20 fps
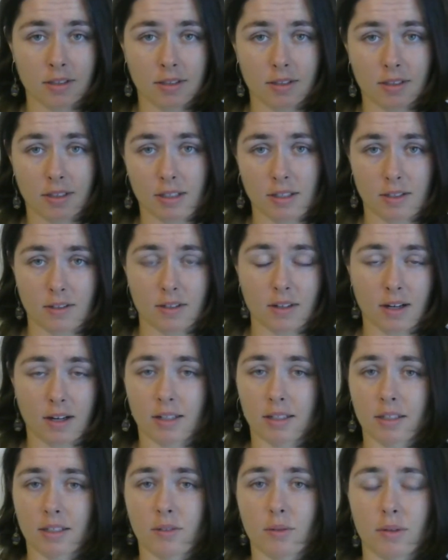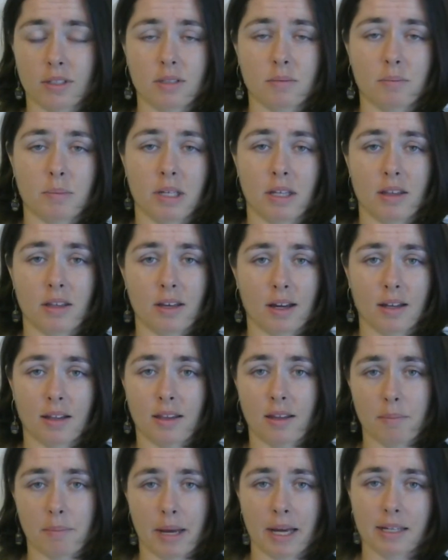It's not going to be
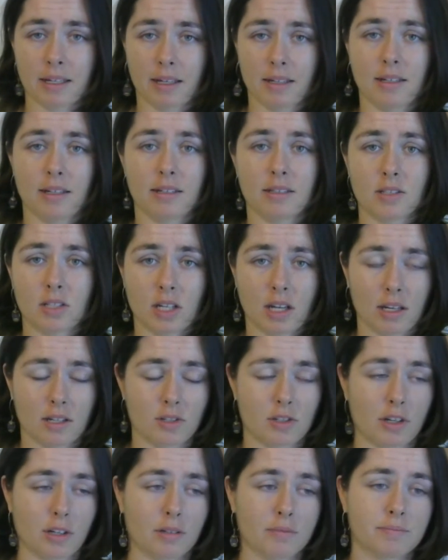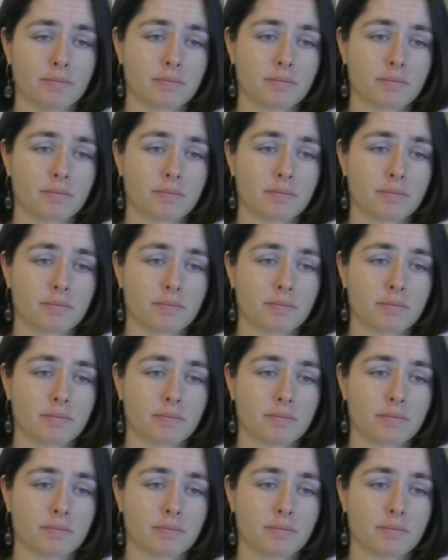that back-end education.